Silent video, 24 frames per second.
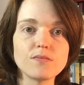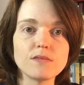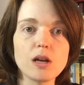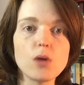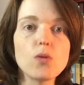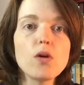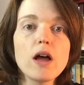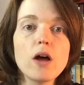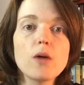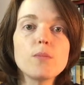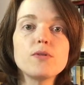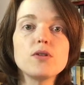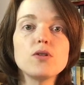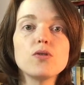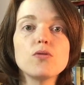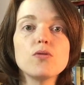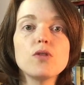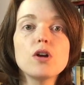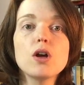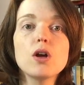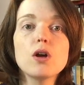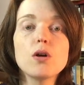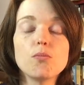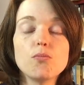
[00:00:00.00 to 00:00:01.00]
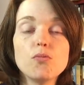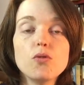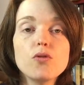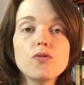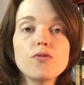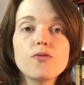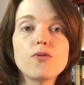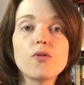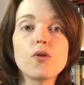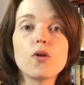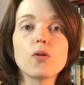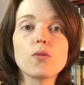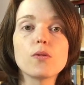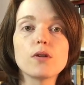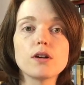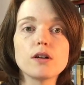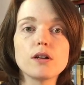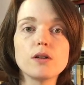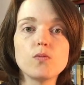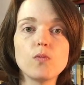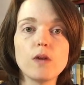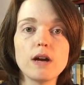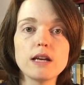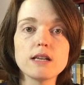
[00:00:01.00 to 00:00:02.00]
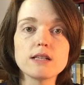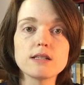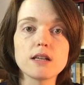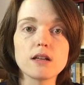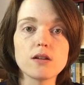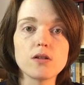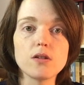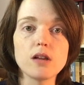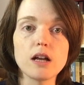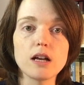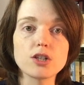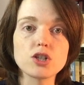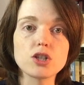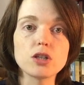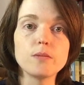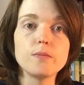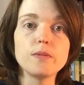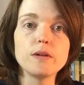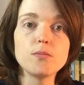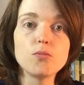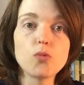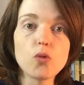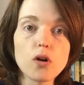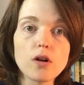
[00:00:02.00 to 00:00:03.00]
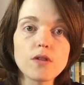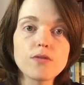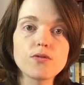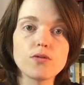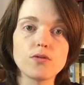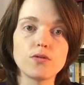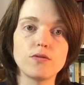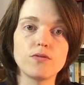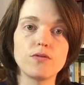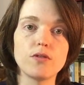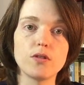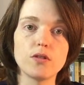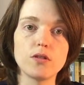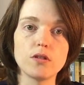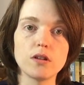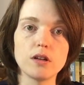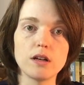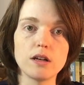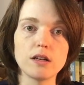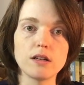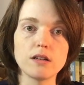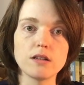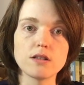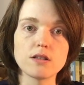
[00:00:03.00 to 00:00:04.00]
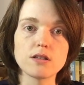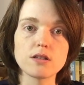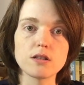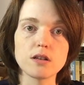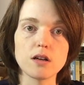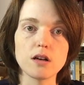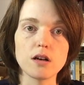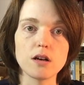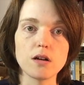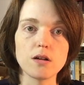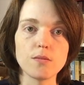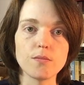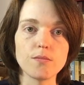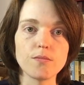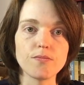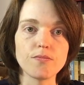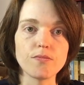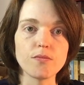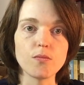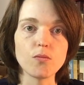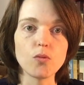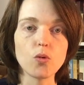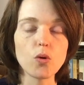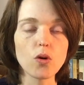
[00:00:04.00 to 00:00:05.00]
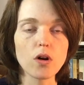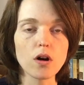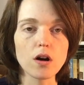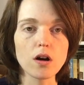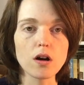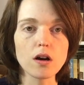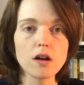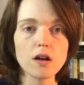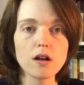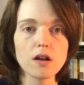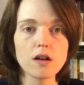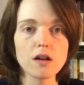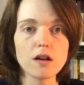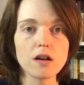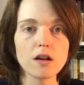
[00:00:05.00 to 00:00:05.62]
that will help you move forward in ways that will actually be more fruitful and more